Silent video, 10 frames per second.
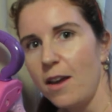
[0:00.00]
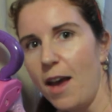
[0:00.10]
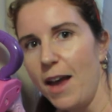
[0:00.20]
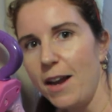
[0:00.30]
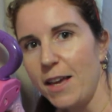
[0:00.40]

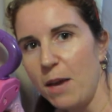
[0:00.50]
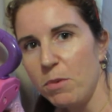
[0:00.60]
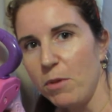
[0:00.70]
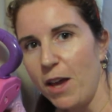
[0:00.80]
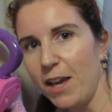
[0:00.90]
and it keeps
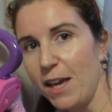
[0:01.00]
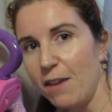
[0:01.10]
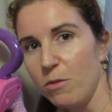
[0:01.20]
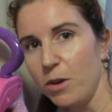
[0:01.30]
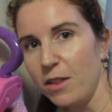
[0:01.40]
playing
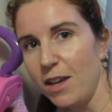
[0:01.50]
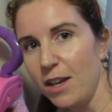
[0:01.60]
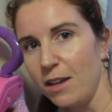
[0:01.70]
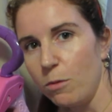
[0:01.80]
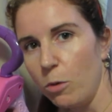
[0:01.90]
even when the
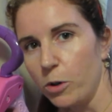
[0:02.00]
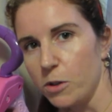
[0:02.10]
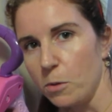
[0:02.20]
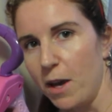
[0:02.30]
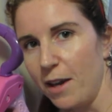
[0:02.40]
kid walks
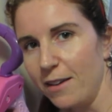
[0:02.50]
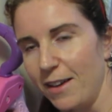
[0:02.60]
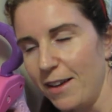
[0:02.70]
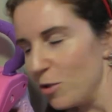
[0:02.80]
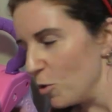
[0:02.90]
away.
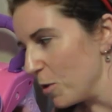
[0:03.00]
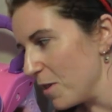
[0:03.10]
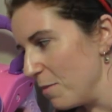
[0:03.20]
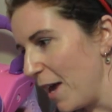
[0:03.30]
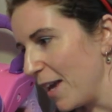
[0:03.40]
It draws them
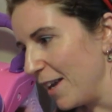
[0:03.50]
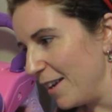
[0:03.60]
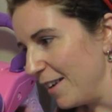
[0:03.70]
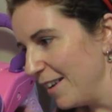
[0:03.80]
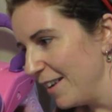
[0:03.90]
back in.
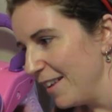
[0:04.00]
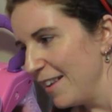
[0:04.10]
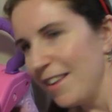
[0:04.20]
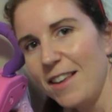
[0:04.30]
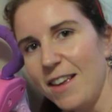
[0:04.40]

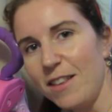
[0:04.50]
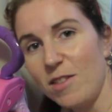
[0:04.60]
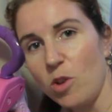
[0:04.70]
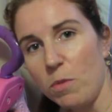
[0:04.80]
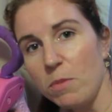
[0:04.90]
It
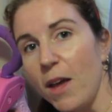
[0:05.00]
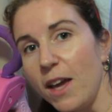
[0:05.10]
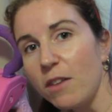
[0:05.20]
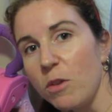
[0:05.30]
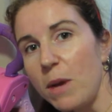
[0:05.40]
stops playing
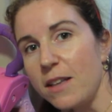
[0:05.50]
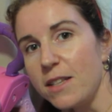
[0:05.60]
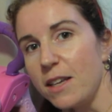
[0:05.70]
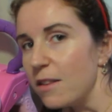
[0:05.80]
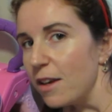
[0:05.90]
for about
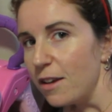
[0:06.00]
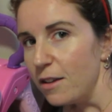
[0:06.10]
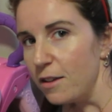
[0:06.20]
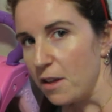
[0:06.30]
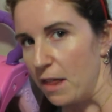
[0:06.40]
10
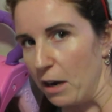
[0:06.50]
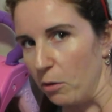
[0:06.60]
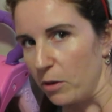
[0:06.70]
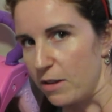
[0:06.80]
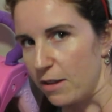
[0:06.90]
seconds and then it
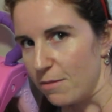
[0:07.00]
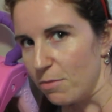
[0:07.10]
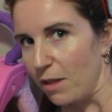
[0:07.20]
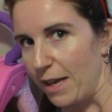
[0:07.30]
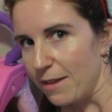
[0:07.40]
will
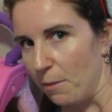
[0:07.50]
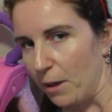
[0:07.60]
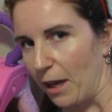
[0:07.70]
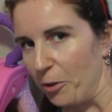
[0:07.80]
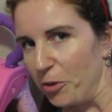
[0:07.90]
play something
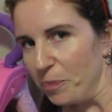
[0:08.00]
else.